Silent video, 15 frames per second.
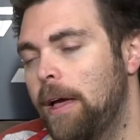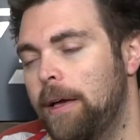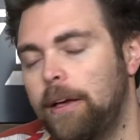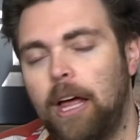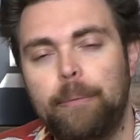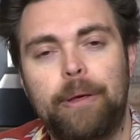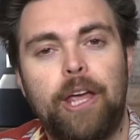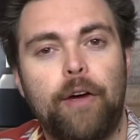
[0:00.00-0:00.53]

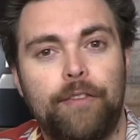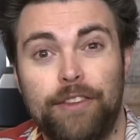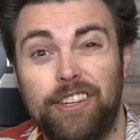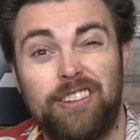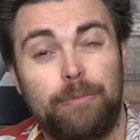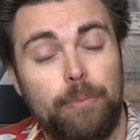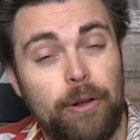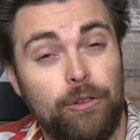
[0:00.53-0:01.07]
Gotta be careful to
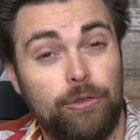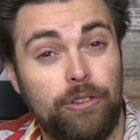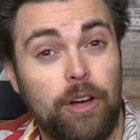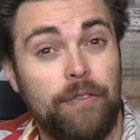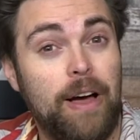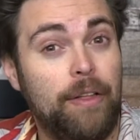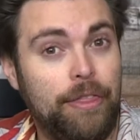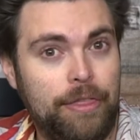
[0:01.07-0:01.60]
spread
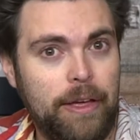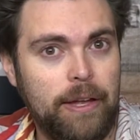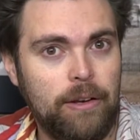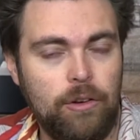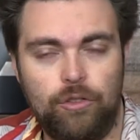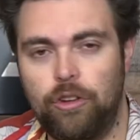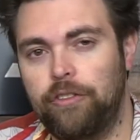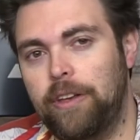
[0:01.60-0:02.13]
yourself out
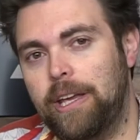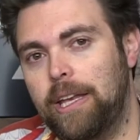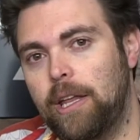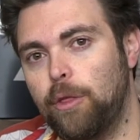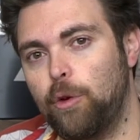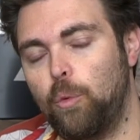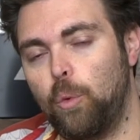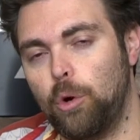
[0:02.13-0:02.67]
thin, just like any
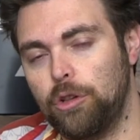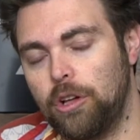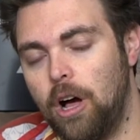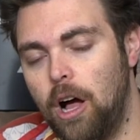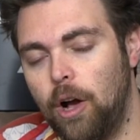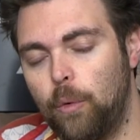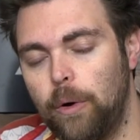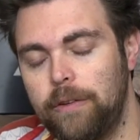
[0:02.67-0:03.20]
other World
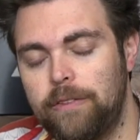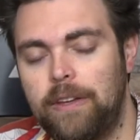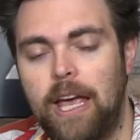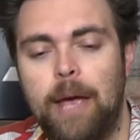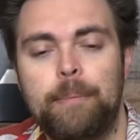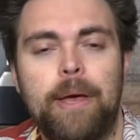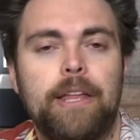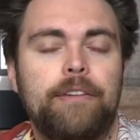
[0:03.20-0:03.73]
Conquest
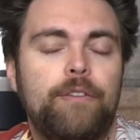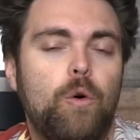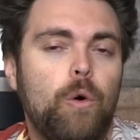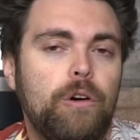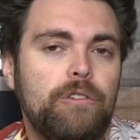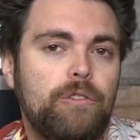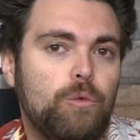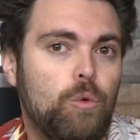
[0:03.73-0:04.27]
game. And of
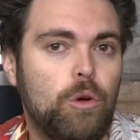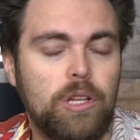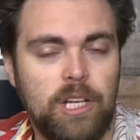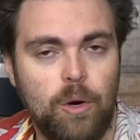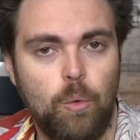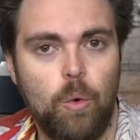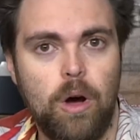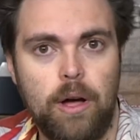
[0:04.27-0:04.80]
course,
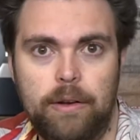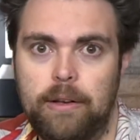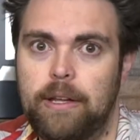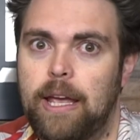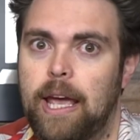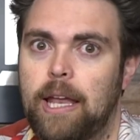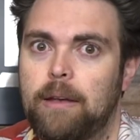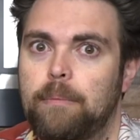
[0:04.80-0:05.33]
rolling a one
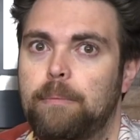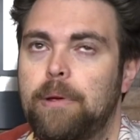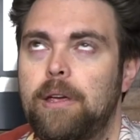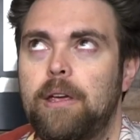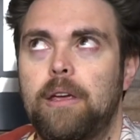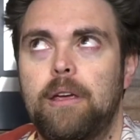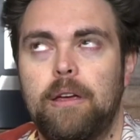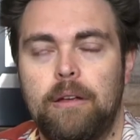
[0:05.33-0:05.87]
can
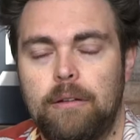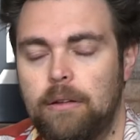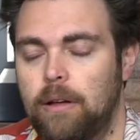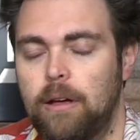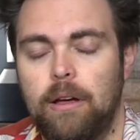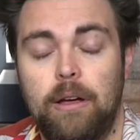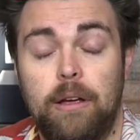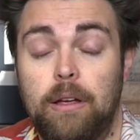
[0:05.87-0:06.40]
be
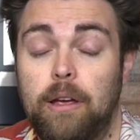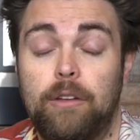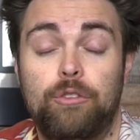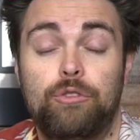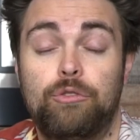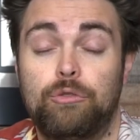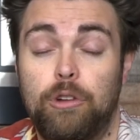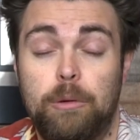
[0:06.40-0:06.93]
uh,
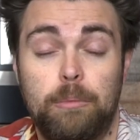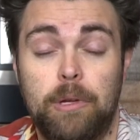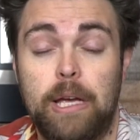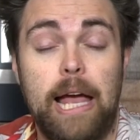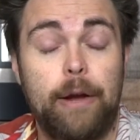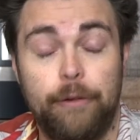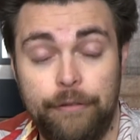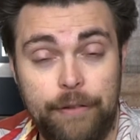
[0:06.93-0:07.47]
extremely
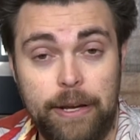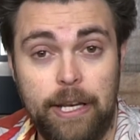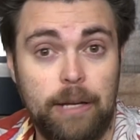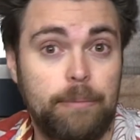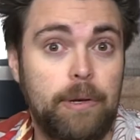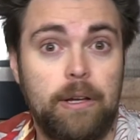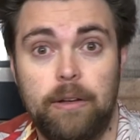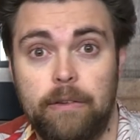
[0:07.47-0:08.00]

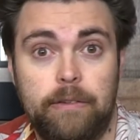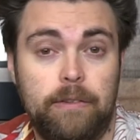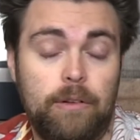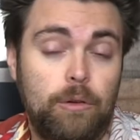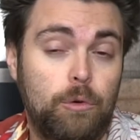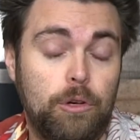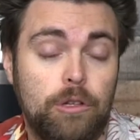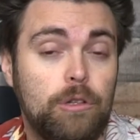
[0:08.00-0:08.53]
aggravating because
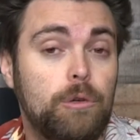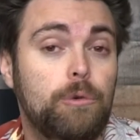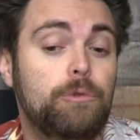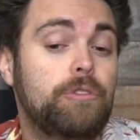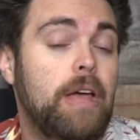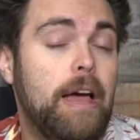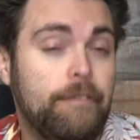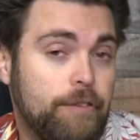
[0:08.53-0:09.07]
you could
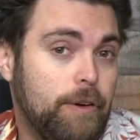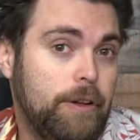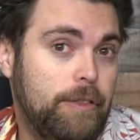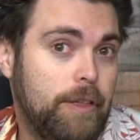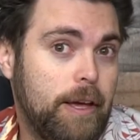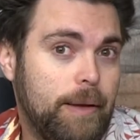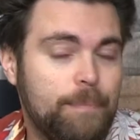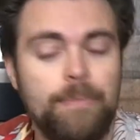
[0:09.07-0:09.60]
lose
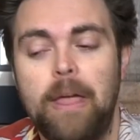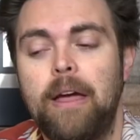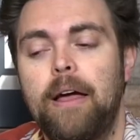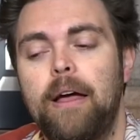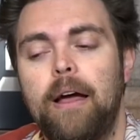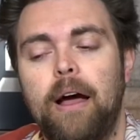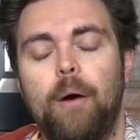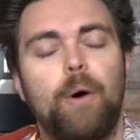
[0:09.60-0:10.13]
everything.
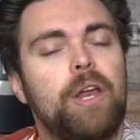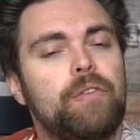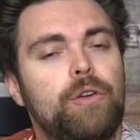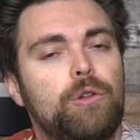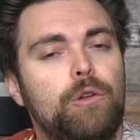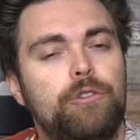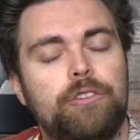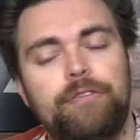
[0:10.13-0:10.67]
Uh, whenever
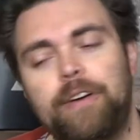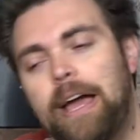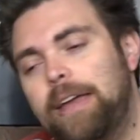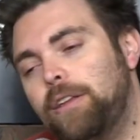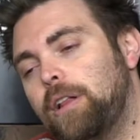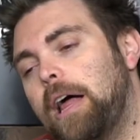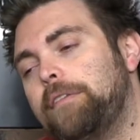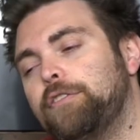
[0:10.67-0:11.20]
you lose a
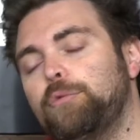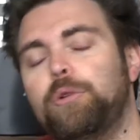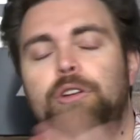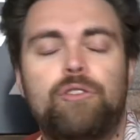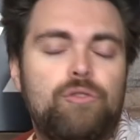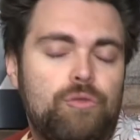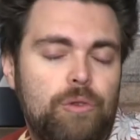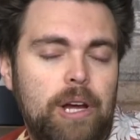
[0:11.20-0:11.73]
fight, you'll have to
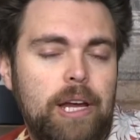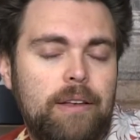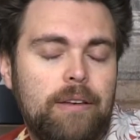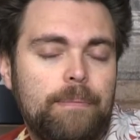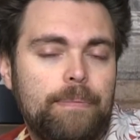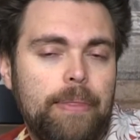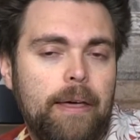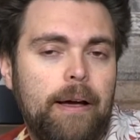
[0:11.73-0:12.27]

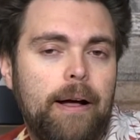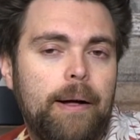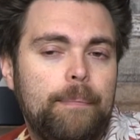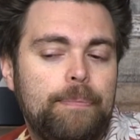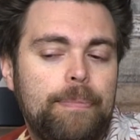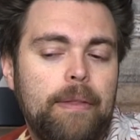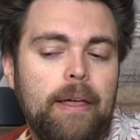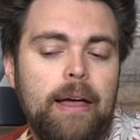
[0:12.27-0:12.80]
retreat.
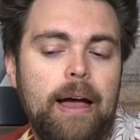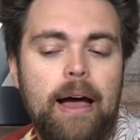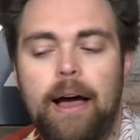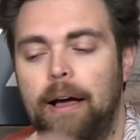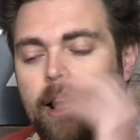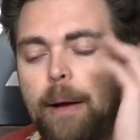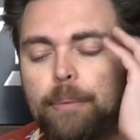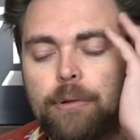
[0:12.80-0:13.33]
Um,
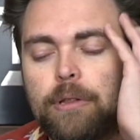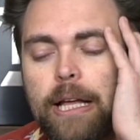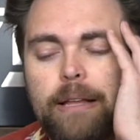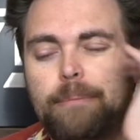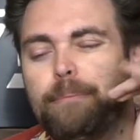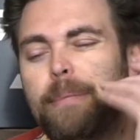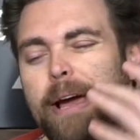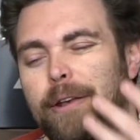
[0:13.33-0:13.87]
uh, a couple
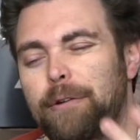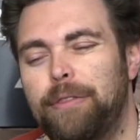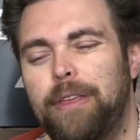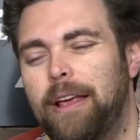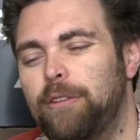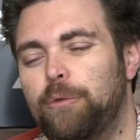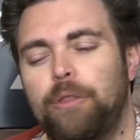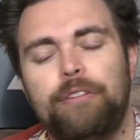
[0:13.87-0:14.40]
like minor
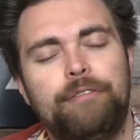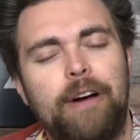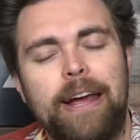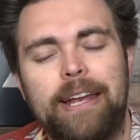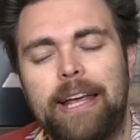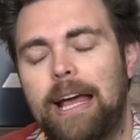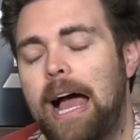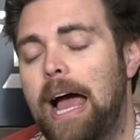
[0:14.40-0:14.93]
things with
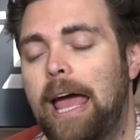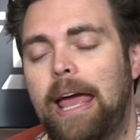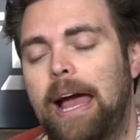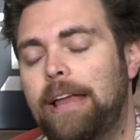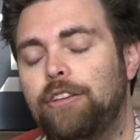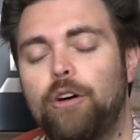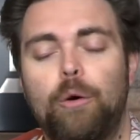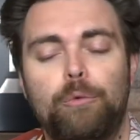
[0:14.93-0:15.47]
fighting. I,
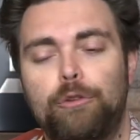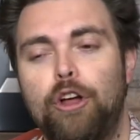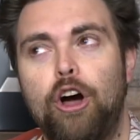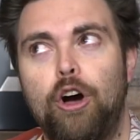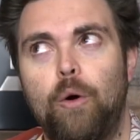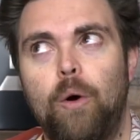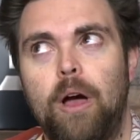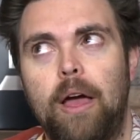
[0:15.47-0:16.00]
I don't know